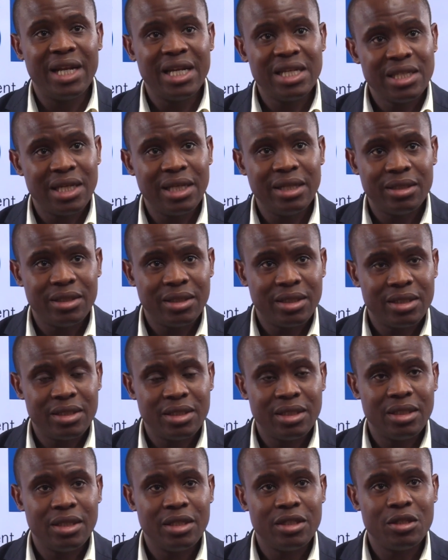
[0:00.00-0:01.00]
Financial
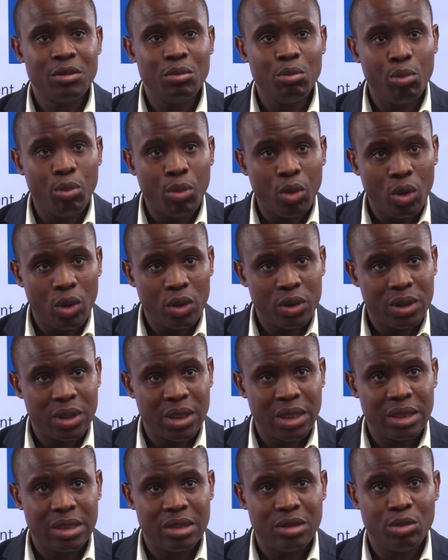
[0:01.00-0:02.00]
literacy is
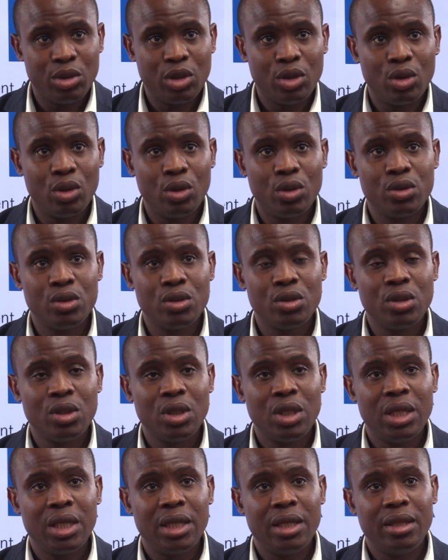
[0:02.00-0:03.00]
important because
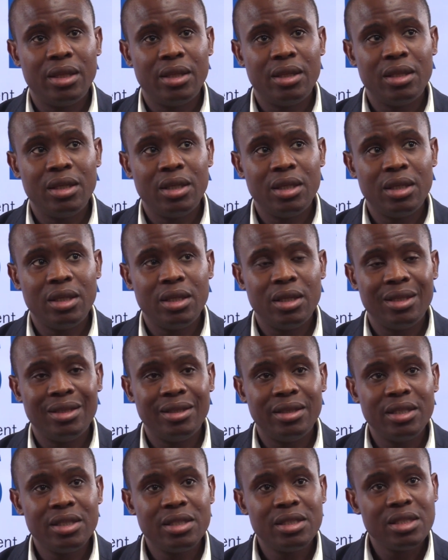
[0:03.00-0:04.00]
the
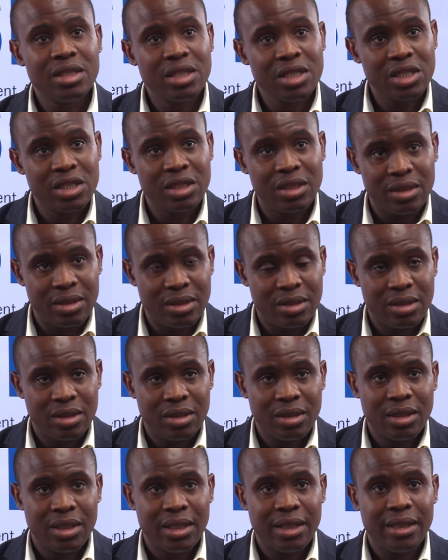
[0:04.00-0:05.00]

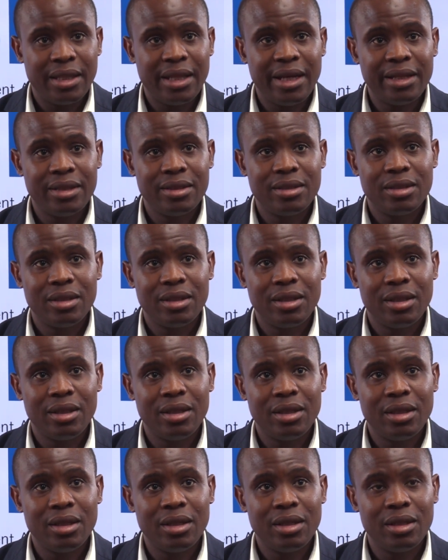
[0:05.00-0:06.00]
decisions that
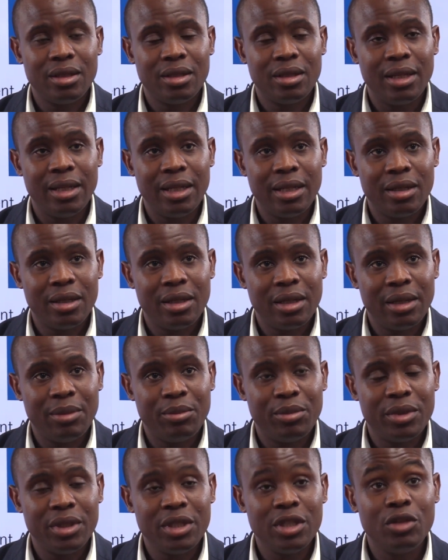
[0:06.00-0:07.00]
the
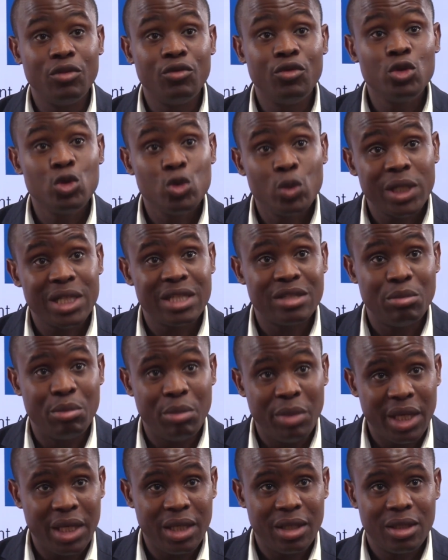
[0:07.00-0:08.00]

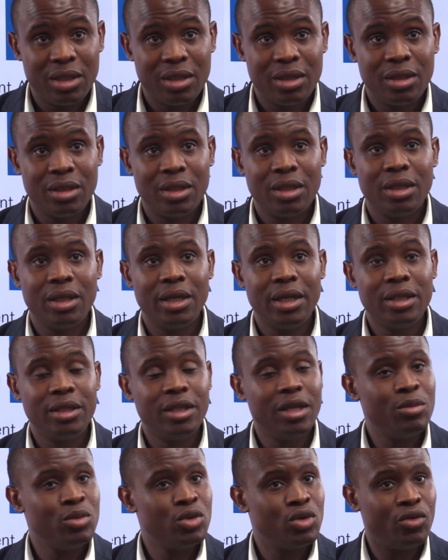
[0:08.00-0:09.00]
individuals make
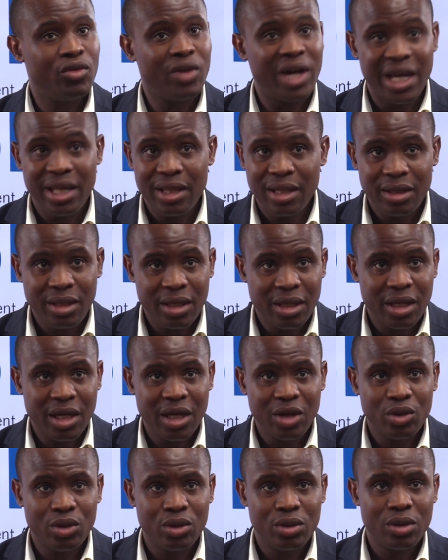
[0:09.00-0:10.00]
in terms of either
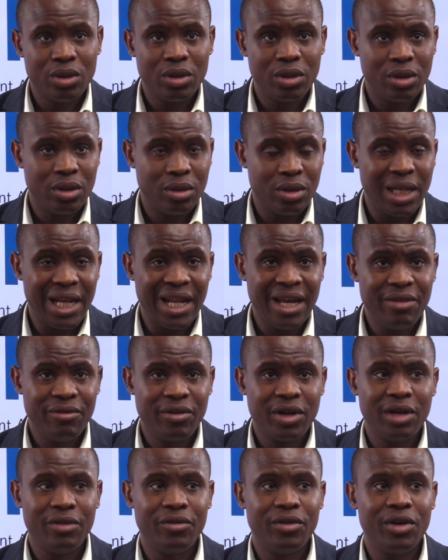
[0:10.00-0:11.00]
taking out a life